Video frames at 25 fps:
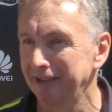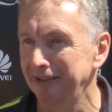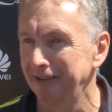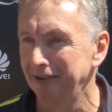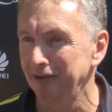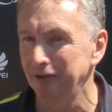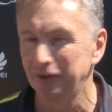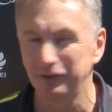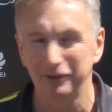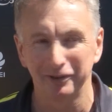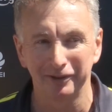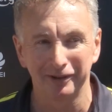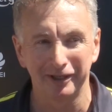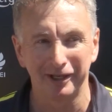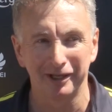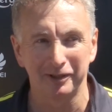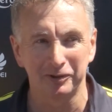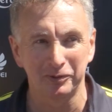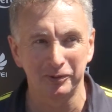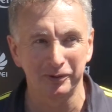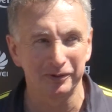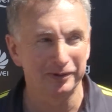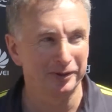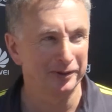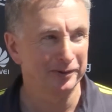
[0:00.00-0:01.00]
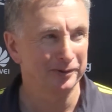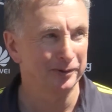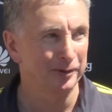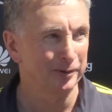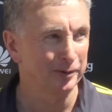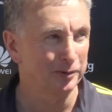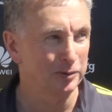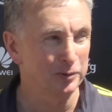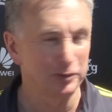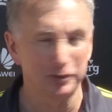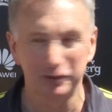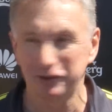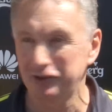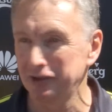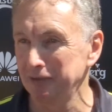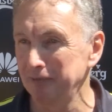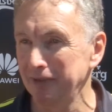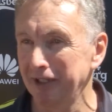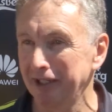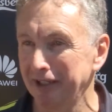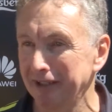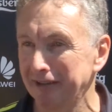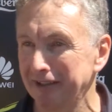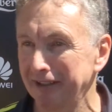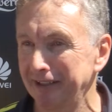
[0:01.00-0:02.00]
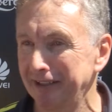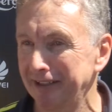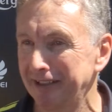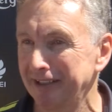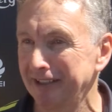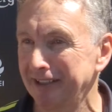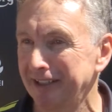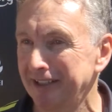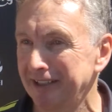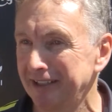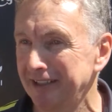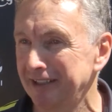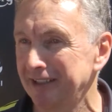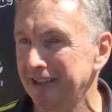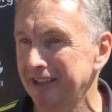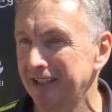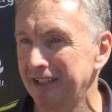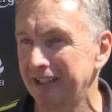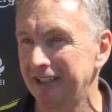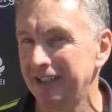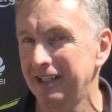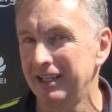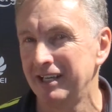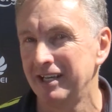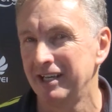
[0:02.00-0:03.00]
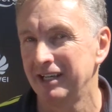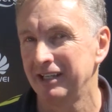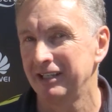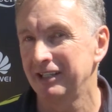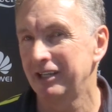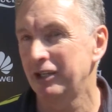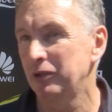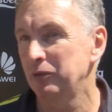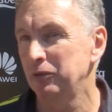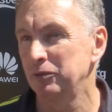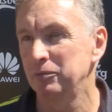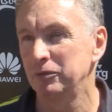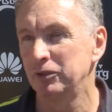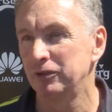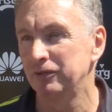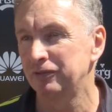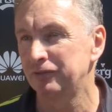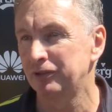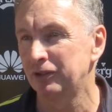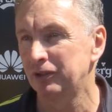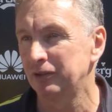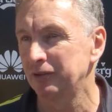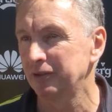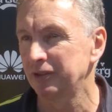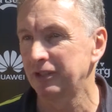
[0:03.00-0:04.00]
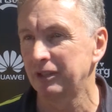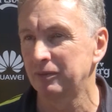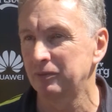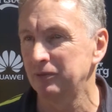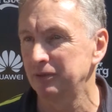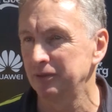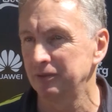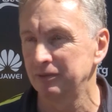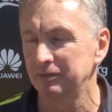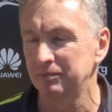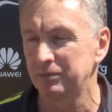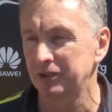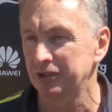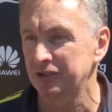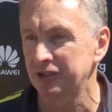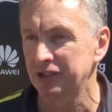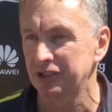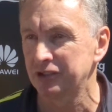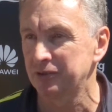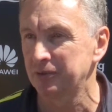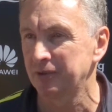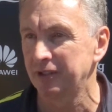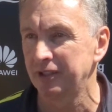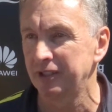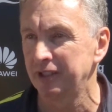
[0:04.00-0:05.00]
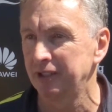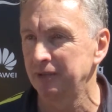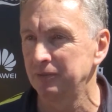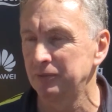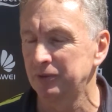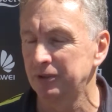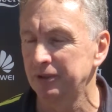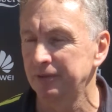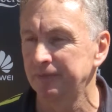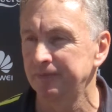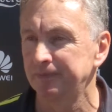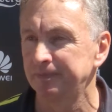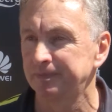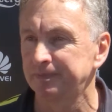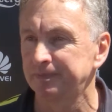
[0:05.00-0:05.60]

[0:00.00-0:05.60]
You all quoted me, I think, and now we move forward. I won't persist with it anymore.